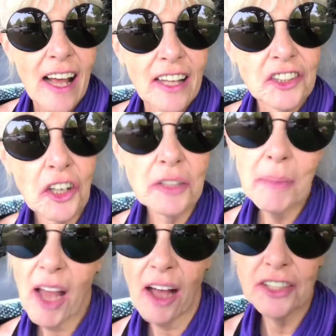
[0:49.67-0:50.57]
turned
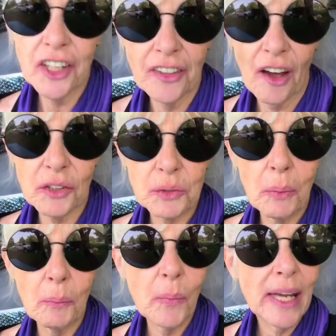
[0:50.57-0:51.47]
me on to those
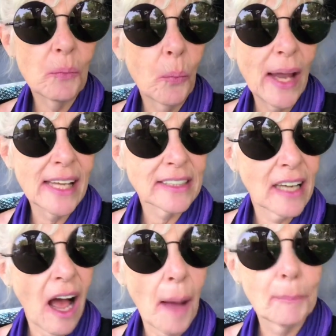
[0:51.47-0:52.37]
when we went
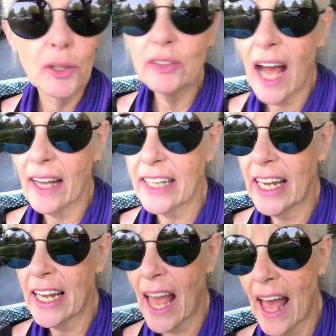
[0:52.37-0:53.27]

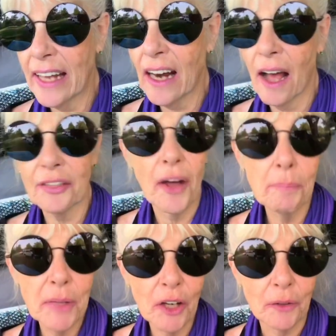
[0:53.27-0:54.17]
boondocking at
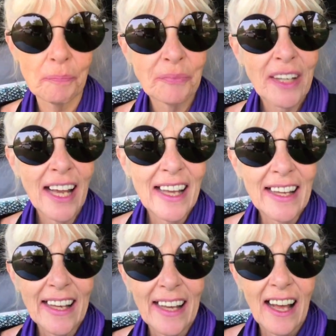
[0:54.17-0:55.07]
Thumb Butte
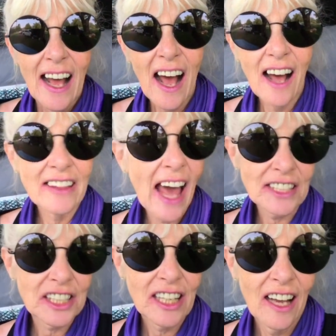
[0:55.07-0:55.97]

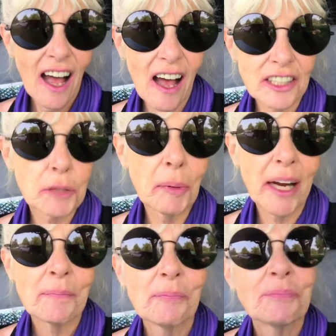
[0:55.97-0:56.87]
last spring.
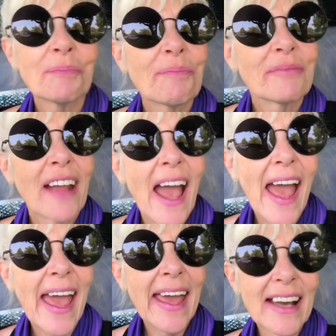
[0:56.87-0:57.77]

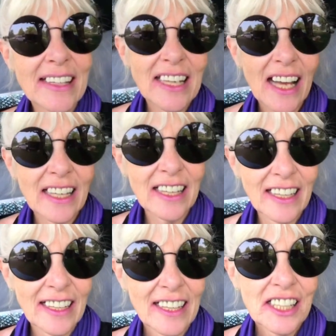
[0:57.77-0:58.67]
And
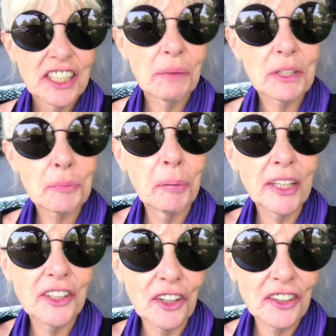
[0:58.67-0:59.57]
she was
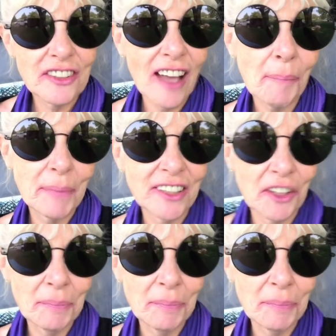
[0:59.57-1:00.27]
putting hers up in her